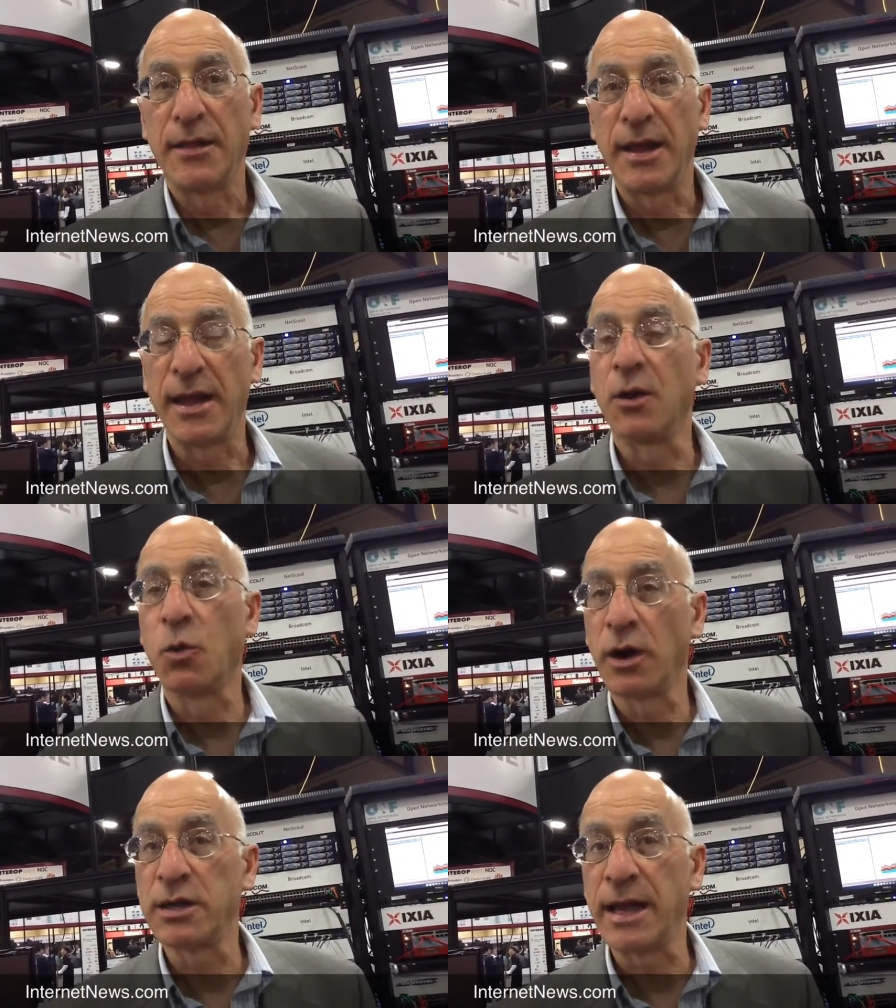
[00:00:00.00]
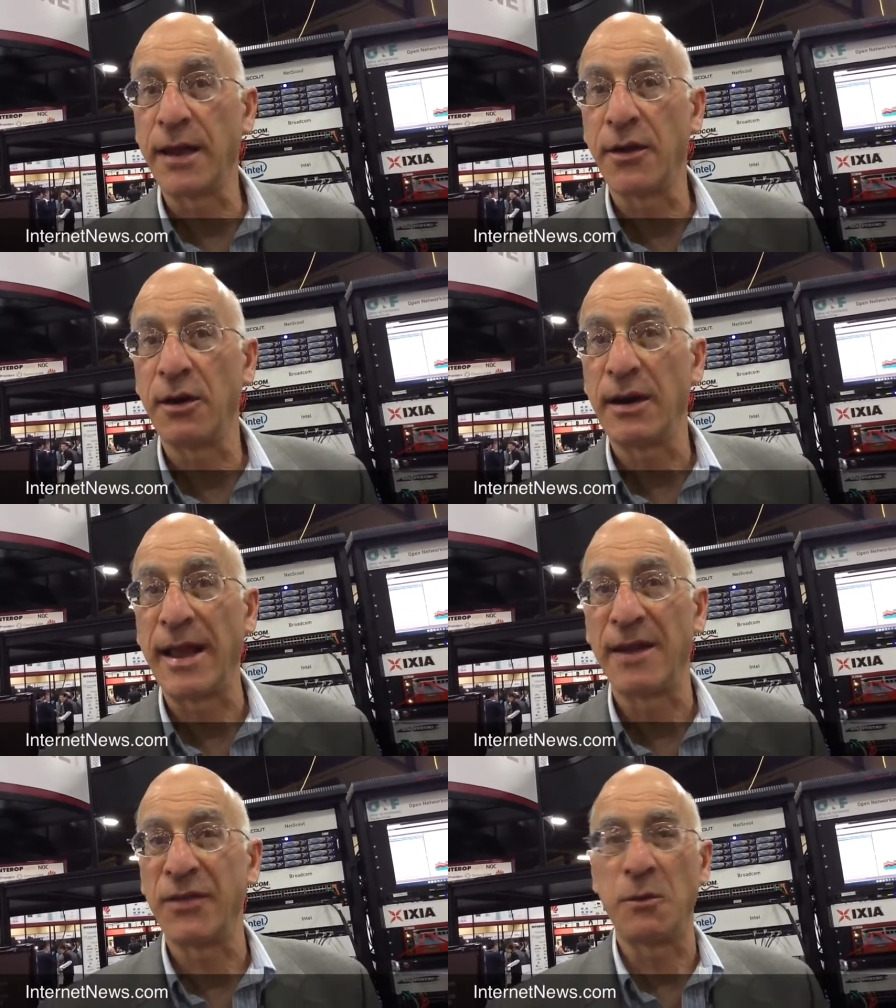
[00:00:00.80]
it'll work together,
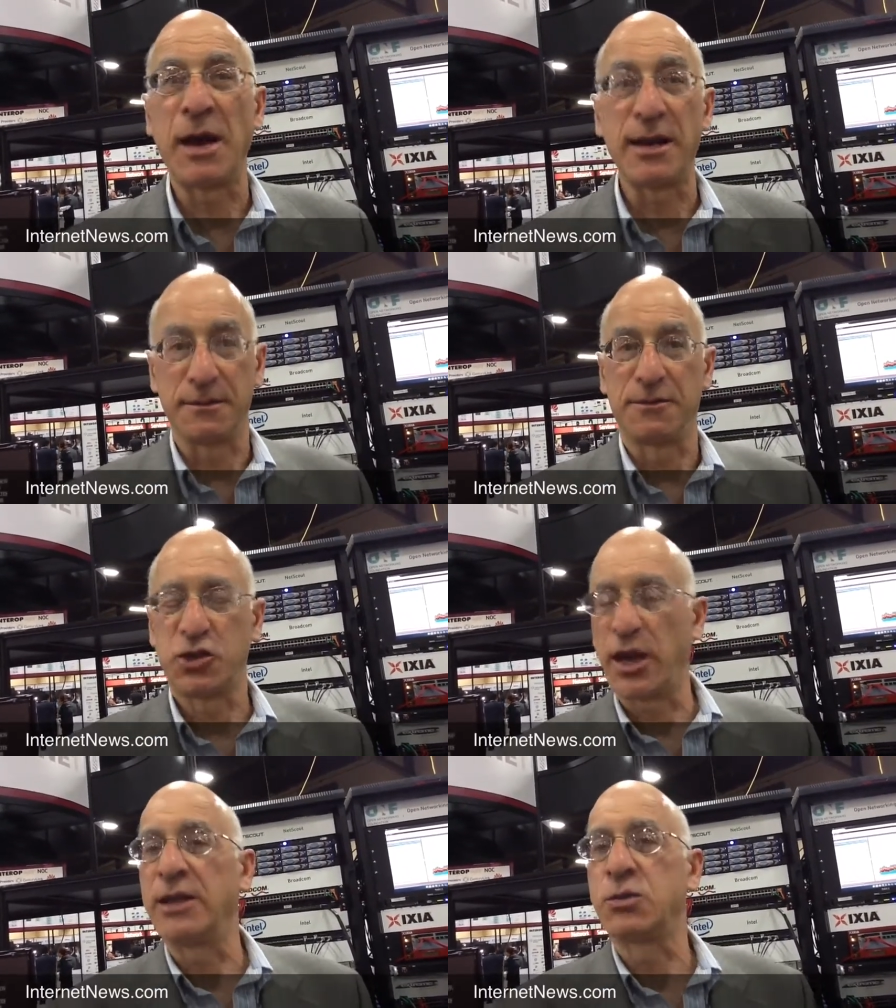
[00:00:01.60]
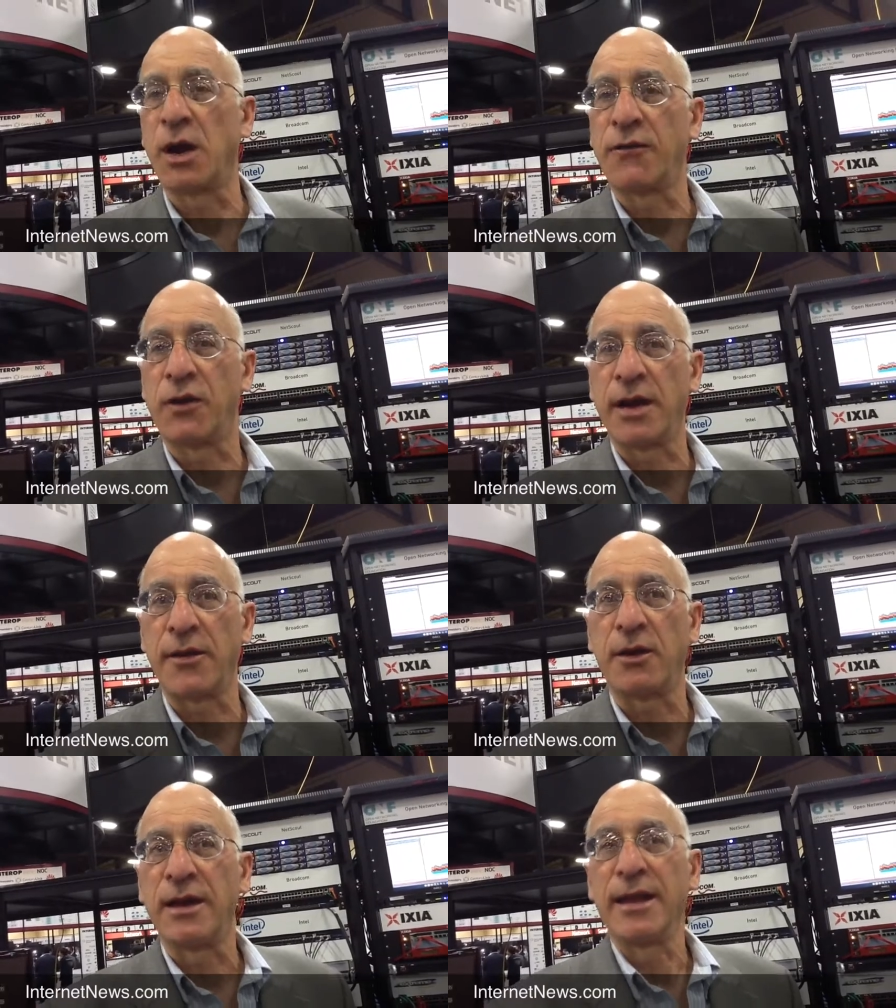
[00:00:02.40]
and if they want to change one for
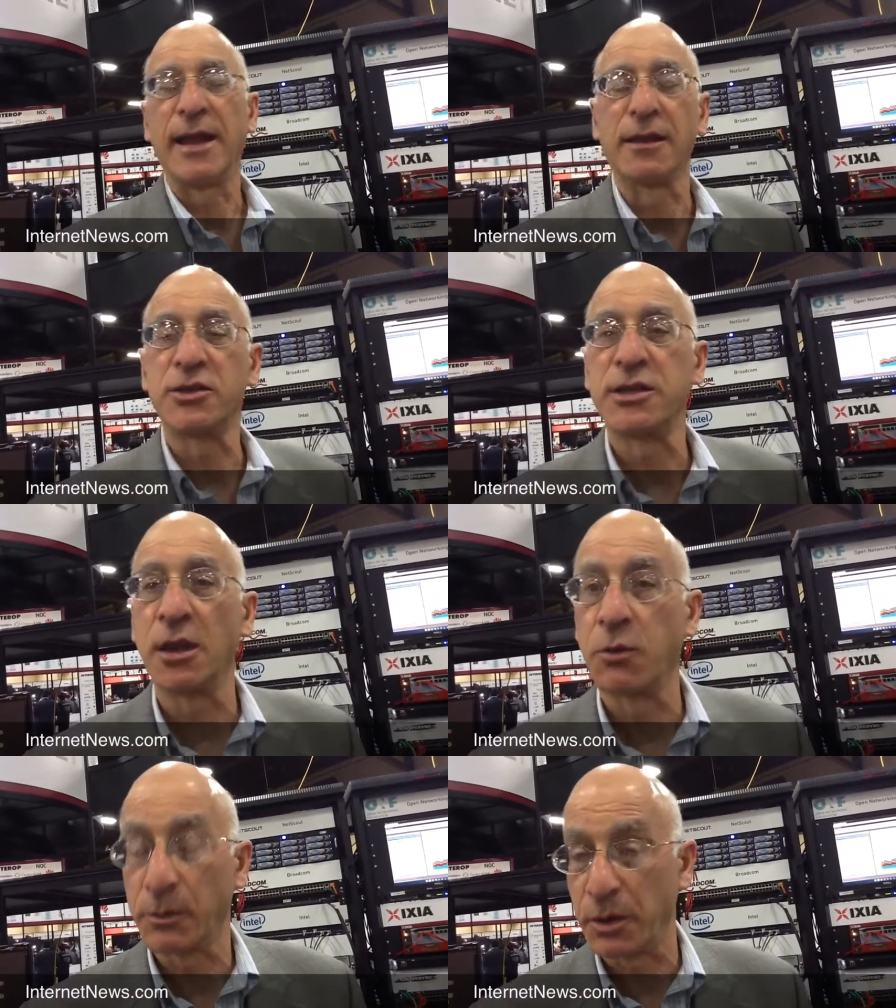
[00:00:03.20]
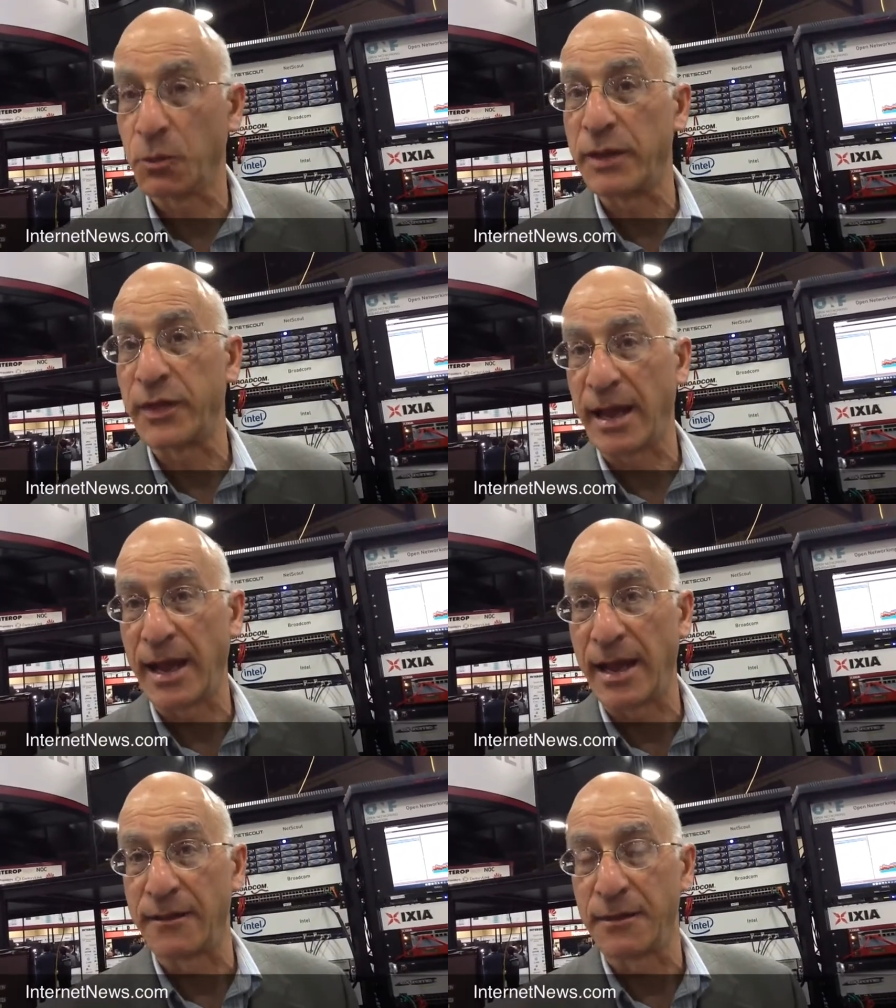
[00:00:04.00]
another, it'll still work with what they
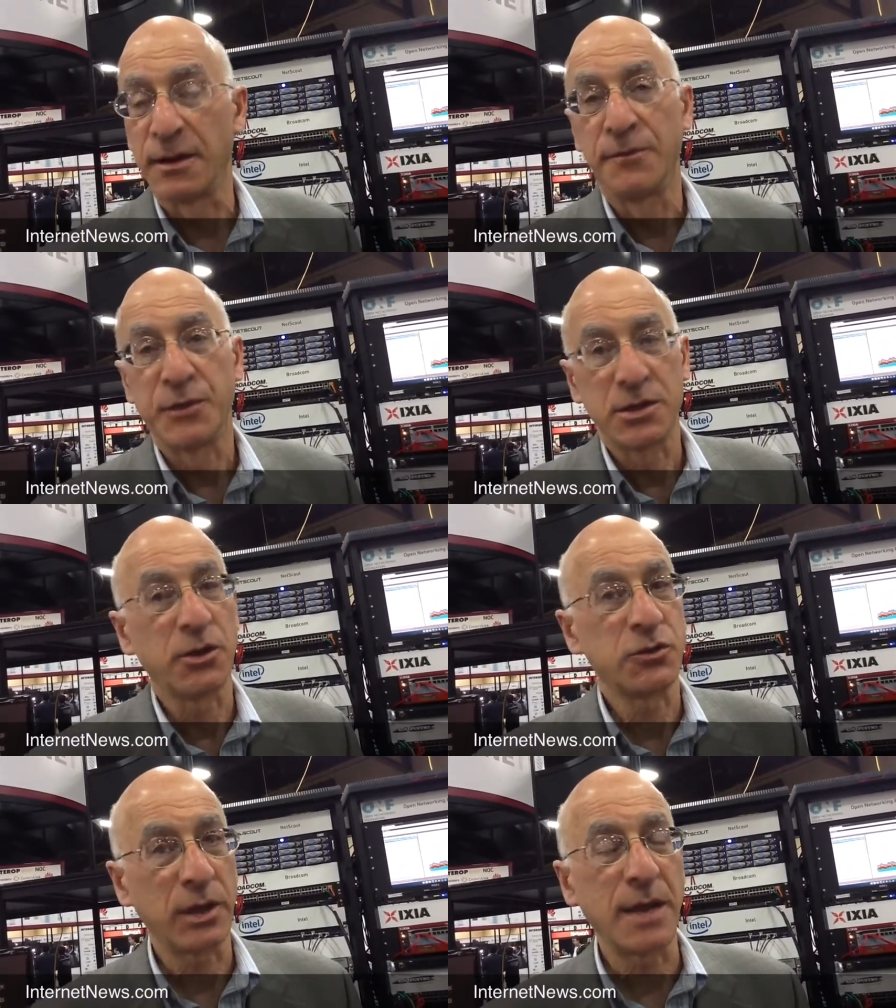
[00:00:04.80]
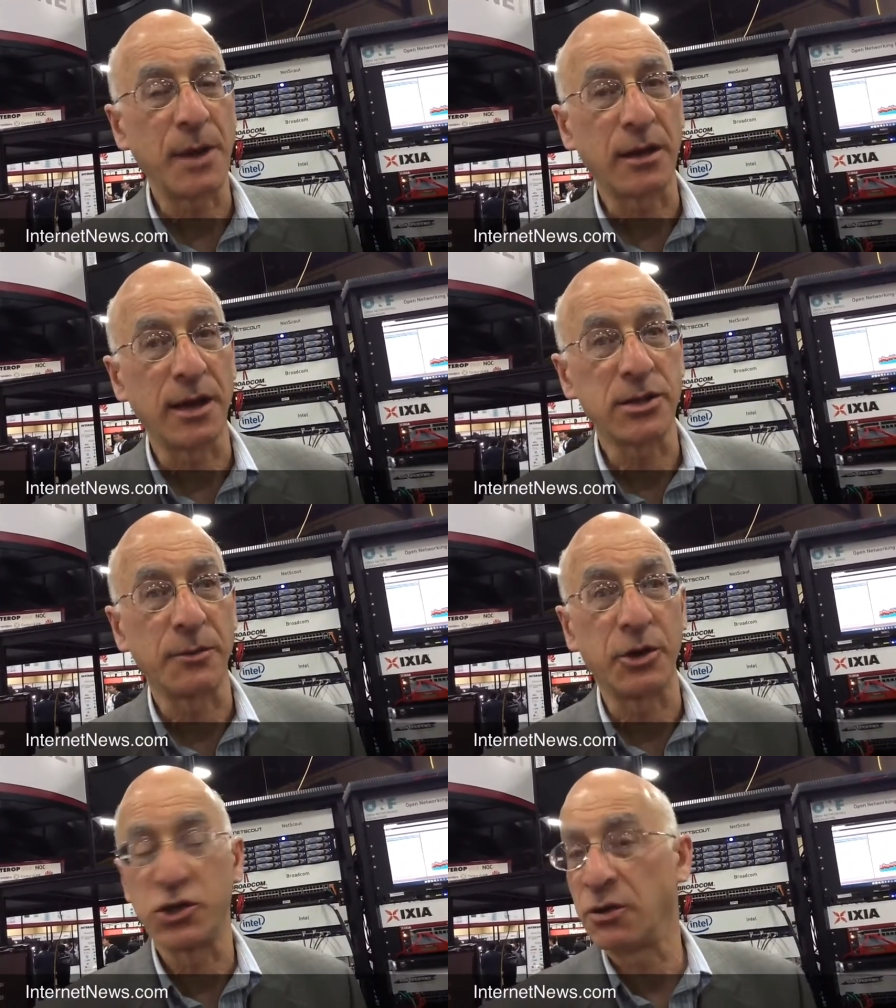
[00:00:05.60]
have. So it's really about
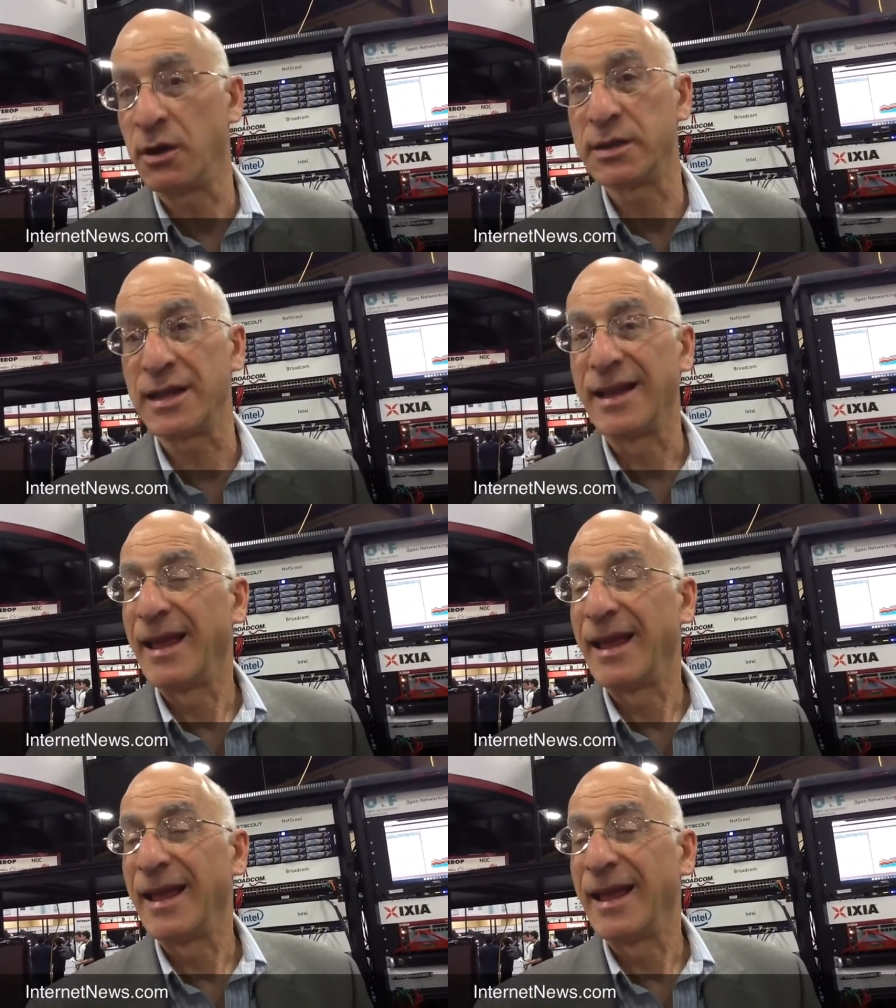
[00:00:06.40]
customer assurance.